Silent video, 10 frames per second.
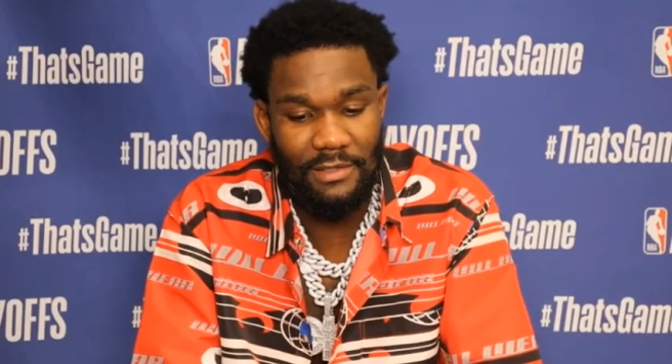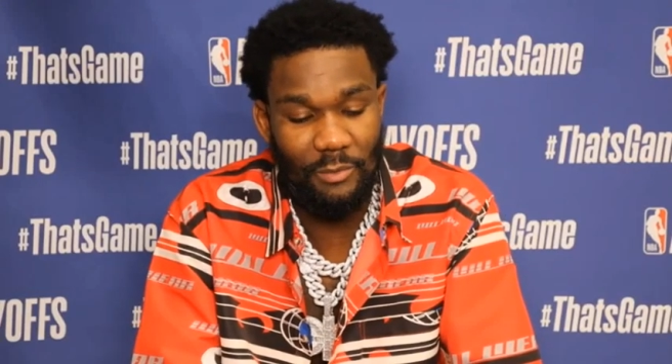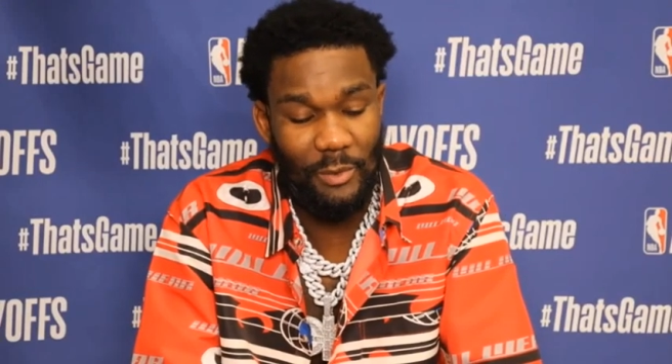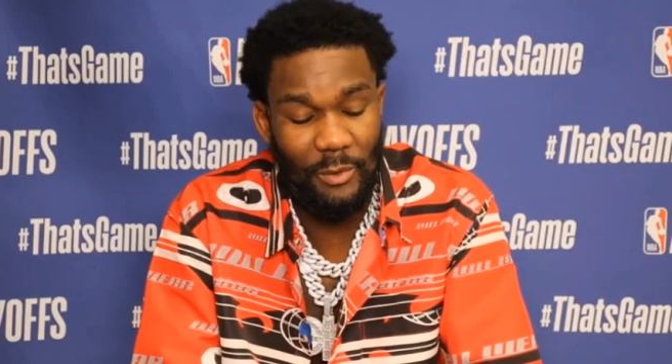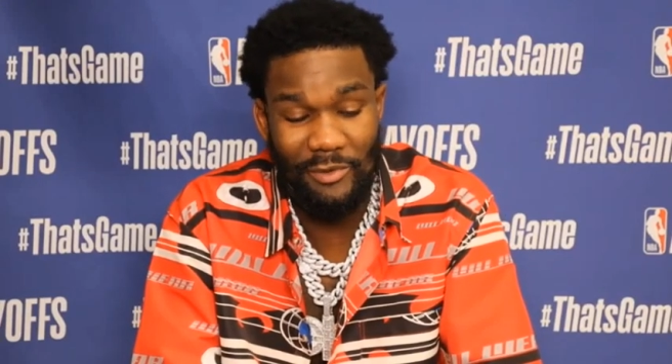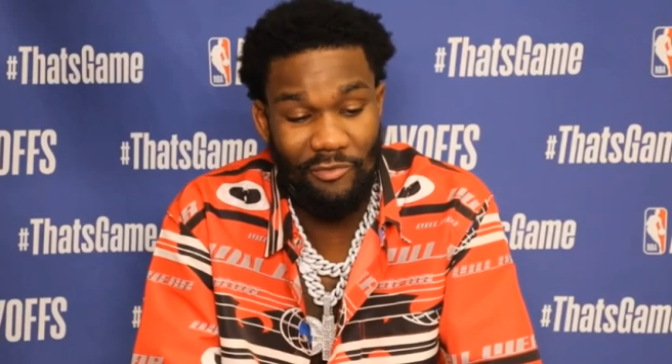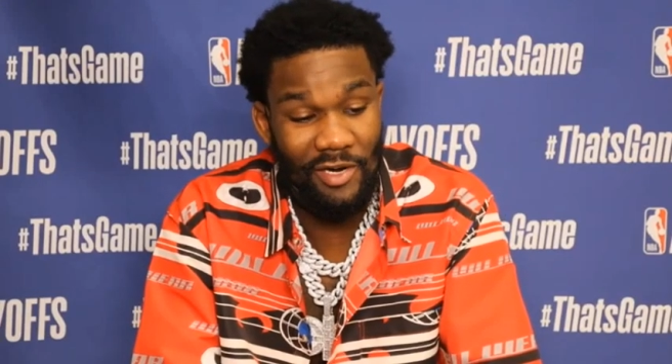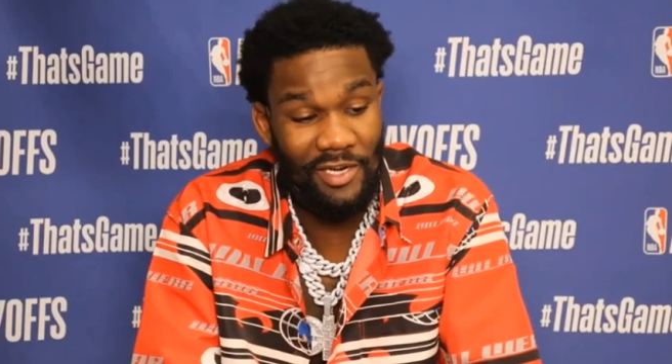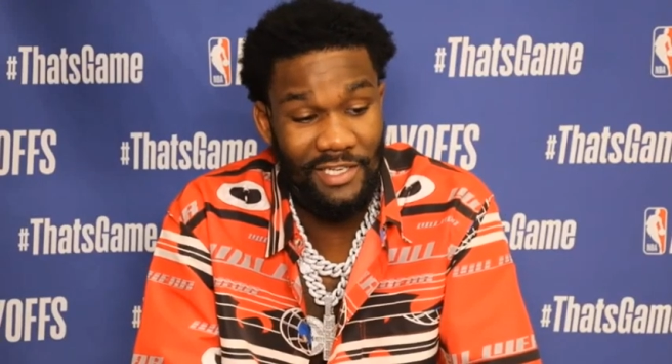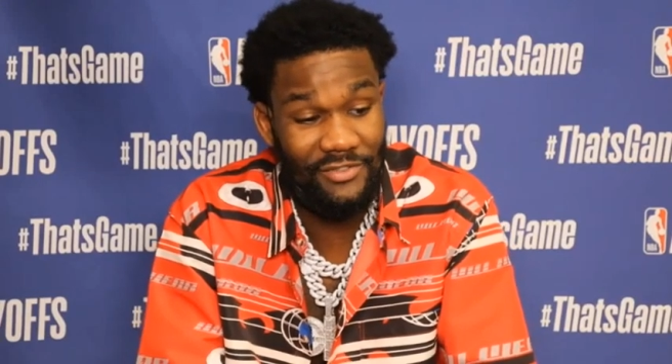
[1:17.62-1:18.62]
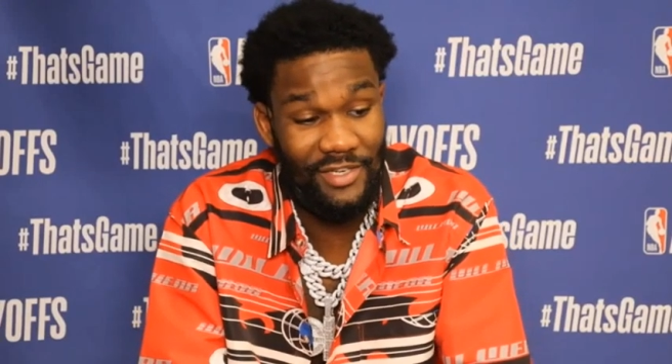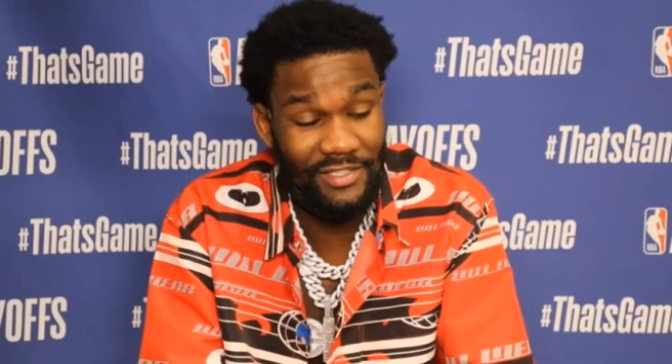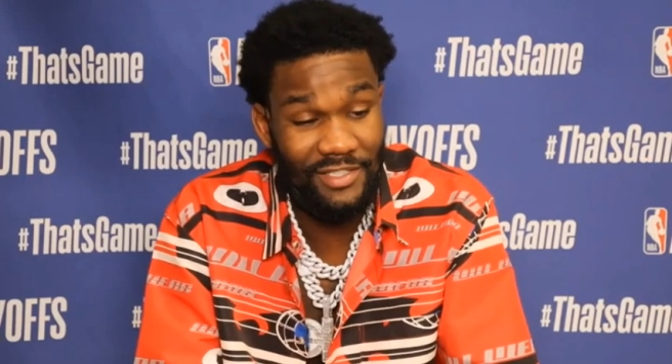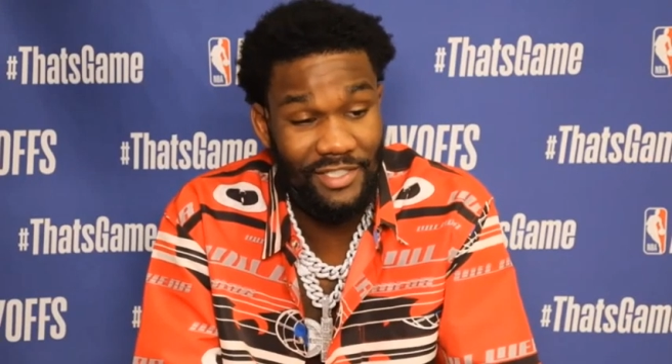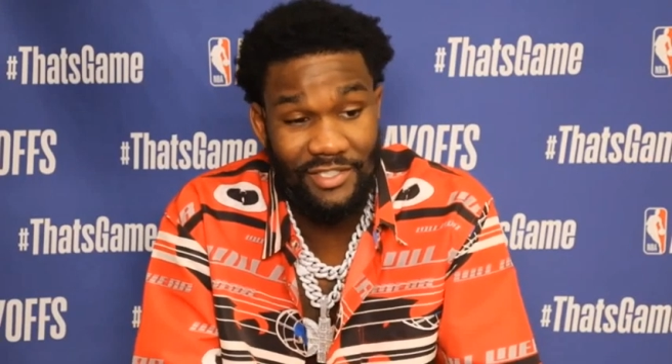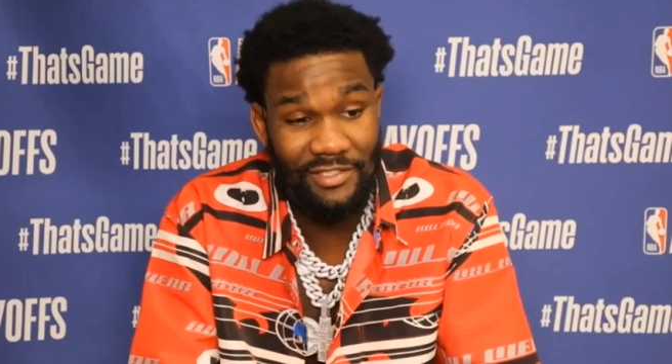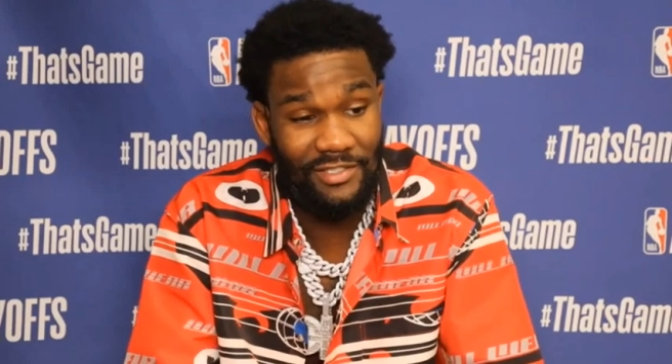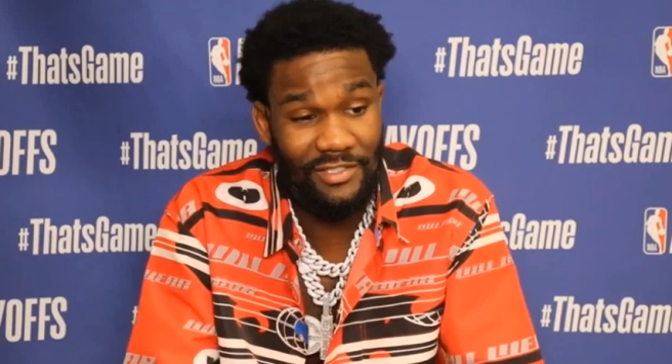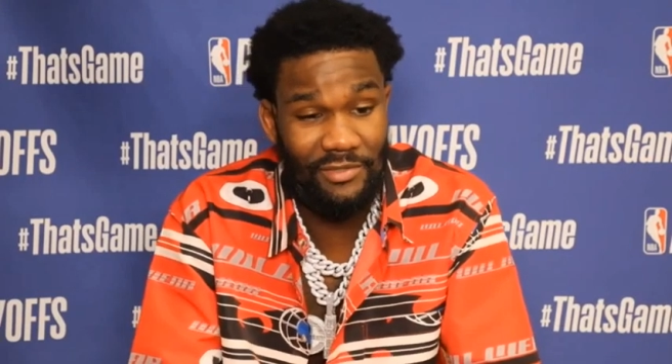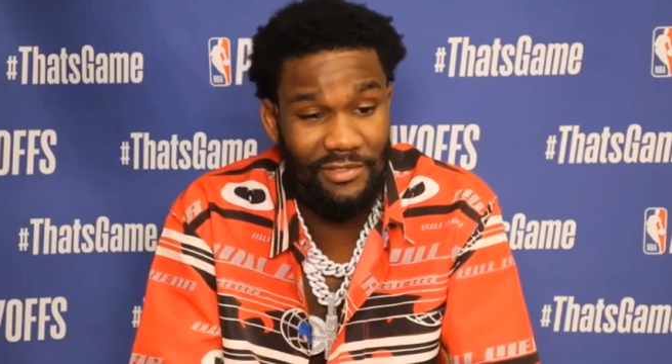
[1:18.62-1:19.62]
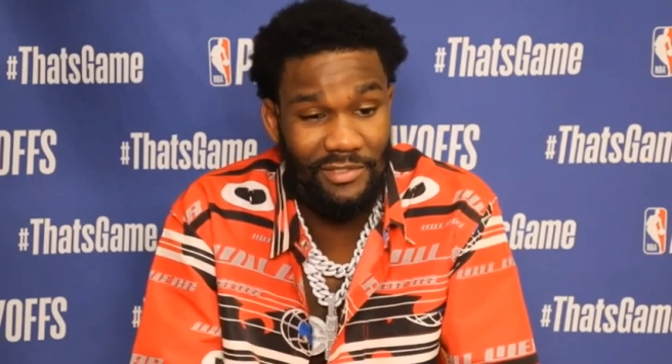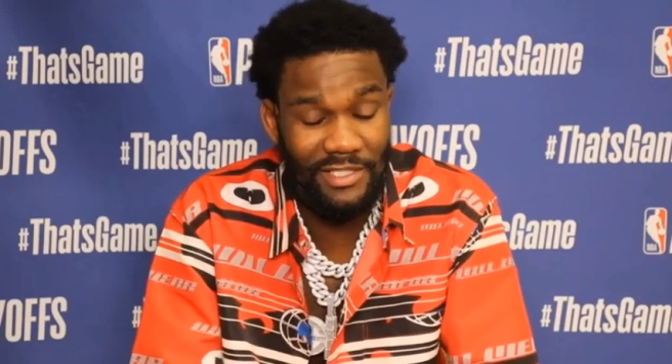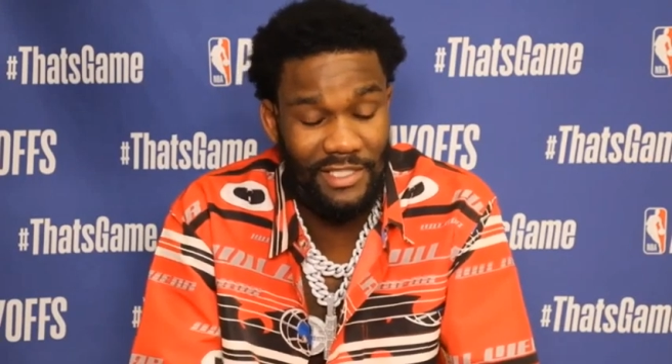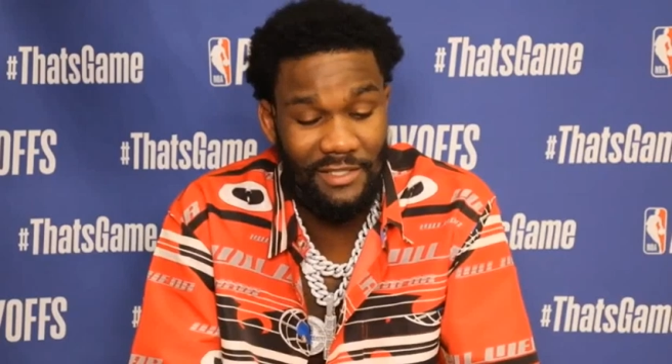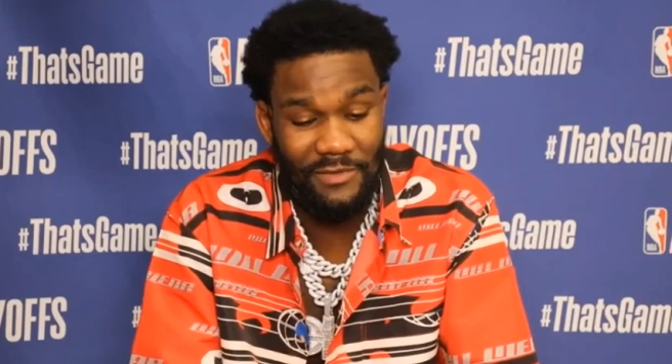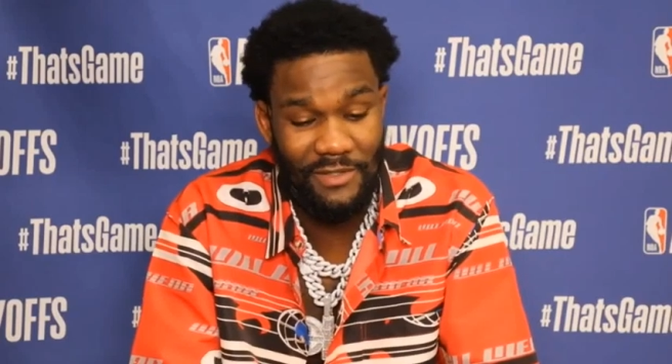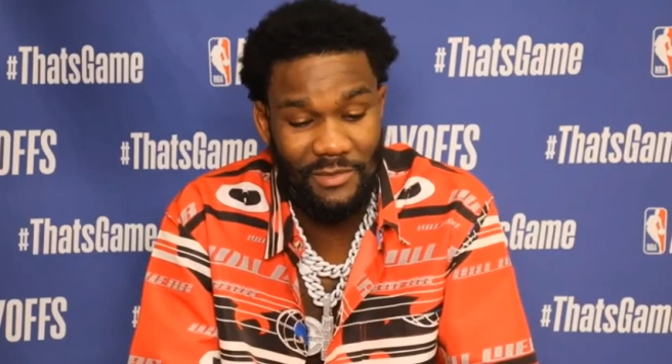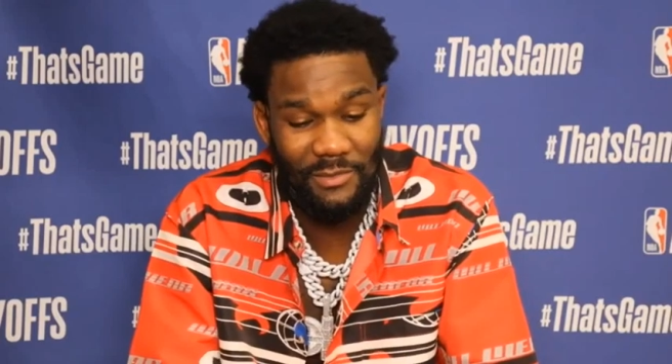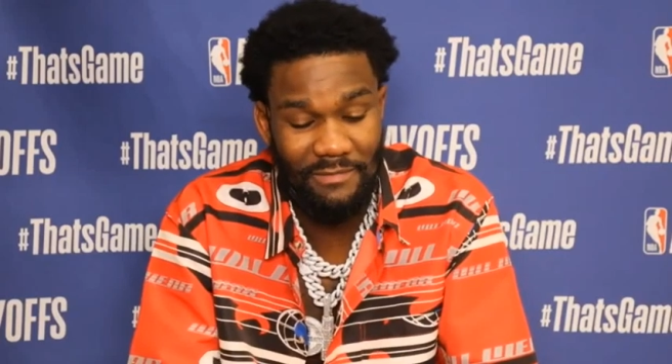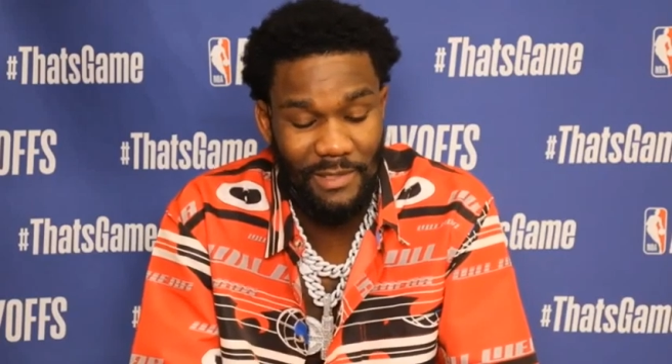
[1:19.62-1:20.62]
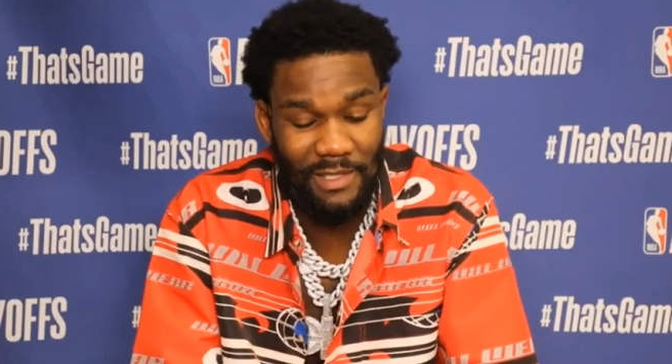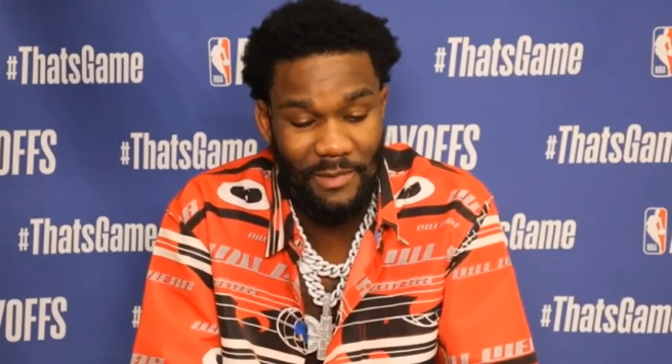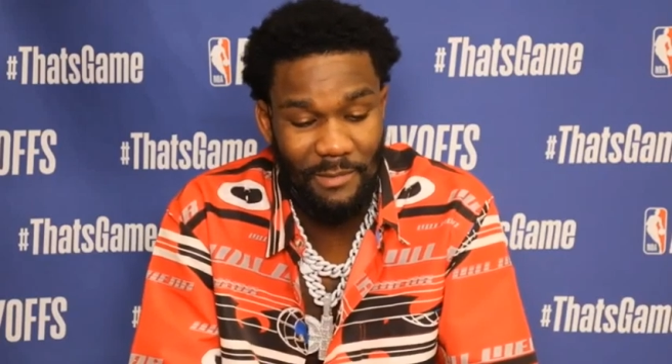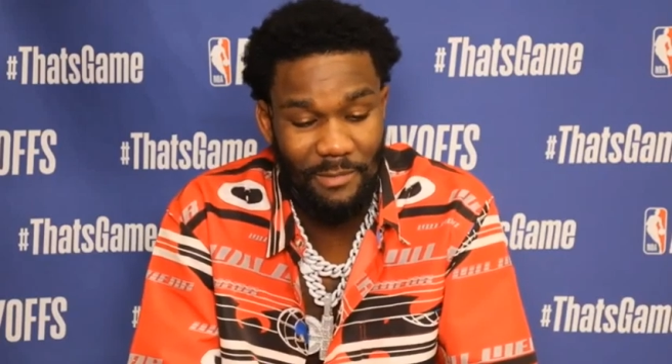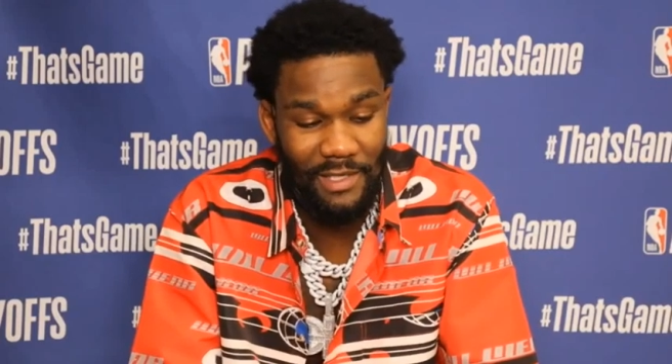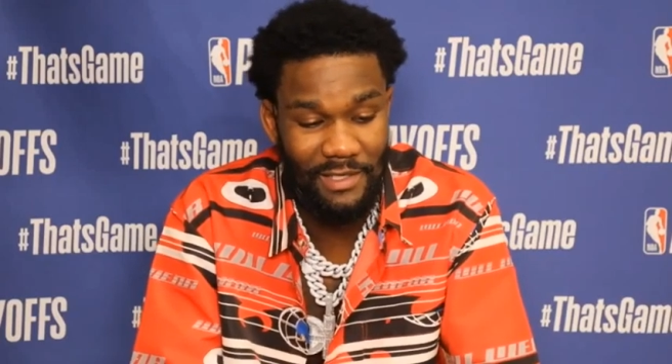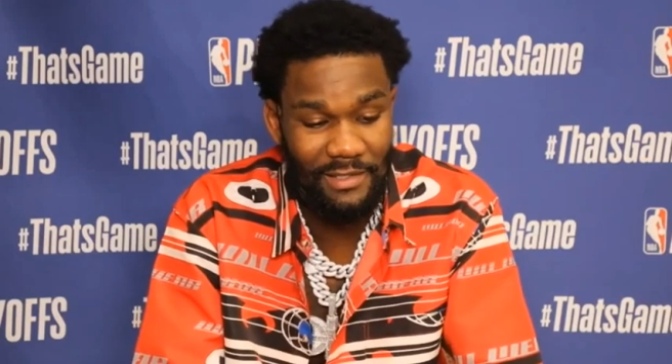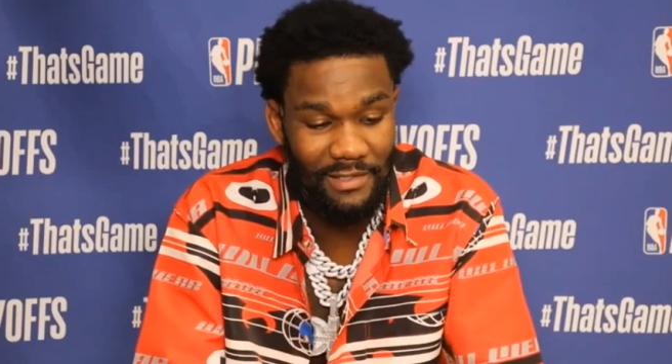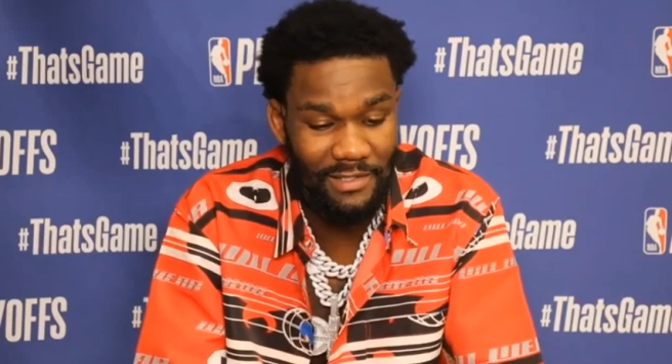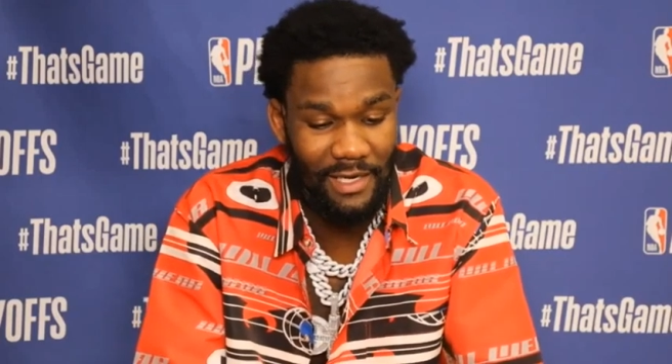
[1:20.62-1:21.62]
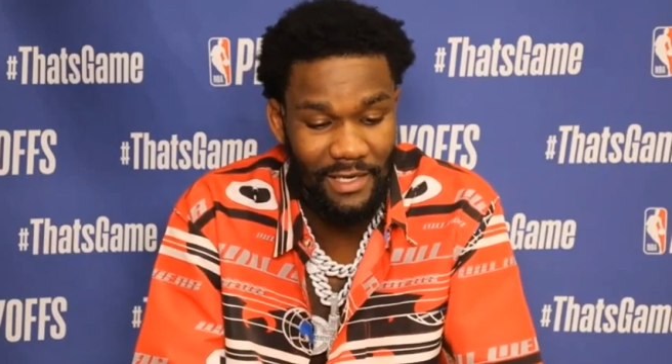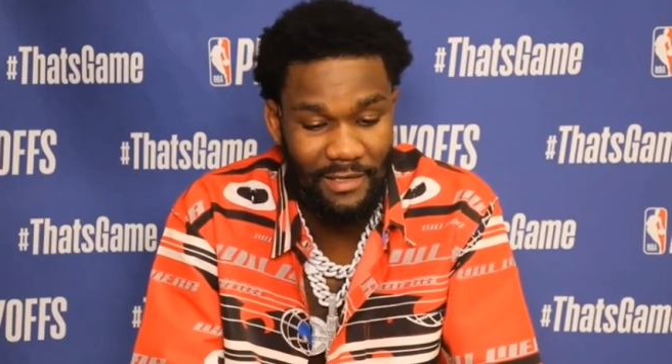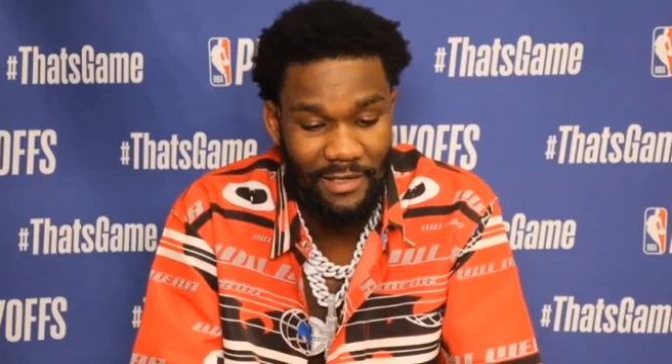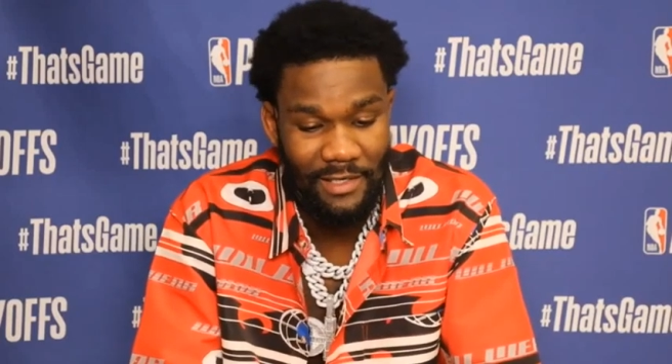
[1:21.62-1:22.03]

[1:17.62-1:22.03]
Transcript: we were running in transition. You know, the defense we played we played tonight,